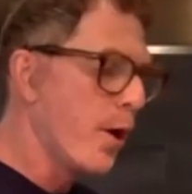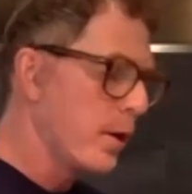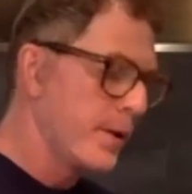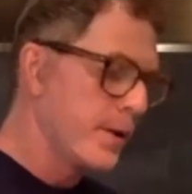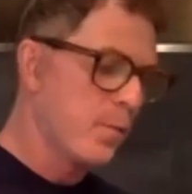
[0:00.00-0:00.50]

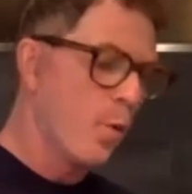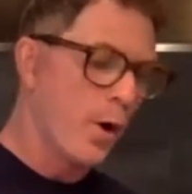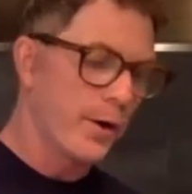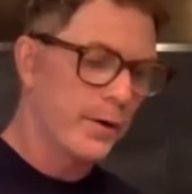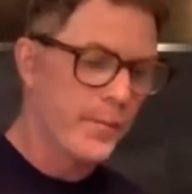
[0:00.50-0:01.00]
them in some
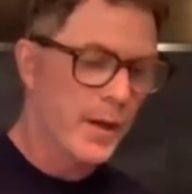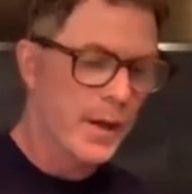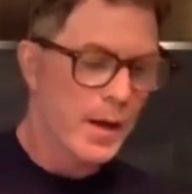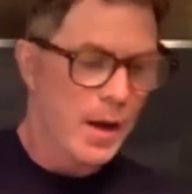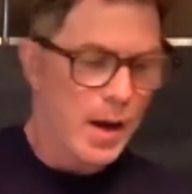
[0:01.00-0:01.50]
water.
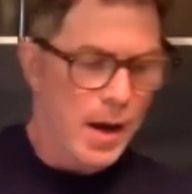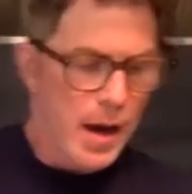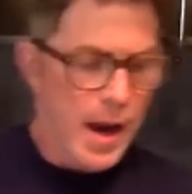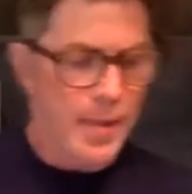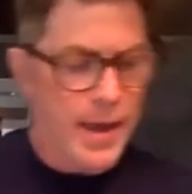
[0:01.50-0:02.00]

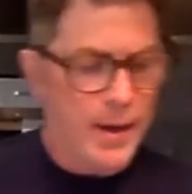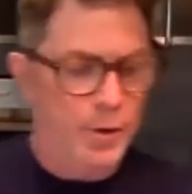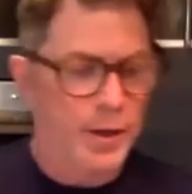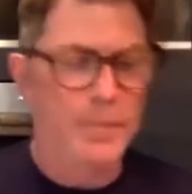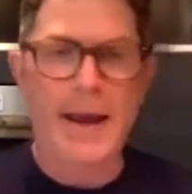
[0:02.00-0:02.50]
And then we're
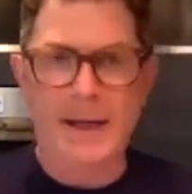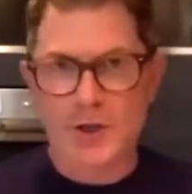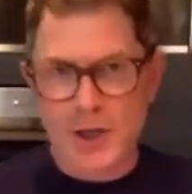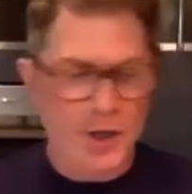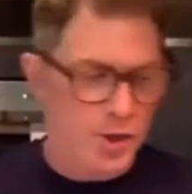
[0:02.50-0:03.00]
going to make a
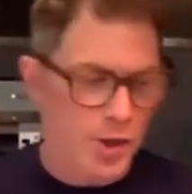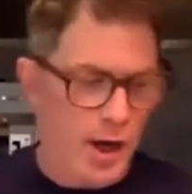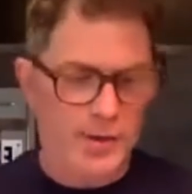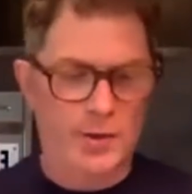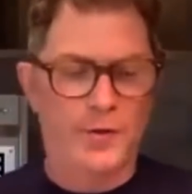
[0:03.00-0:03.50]
cheese
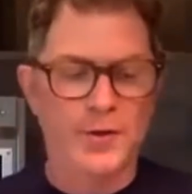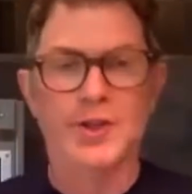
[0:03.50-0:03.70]
sauce. So for the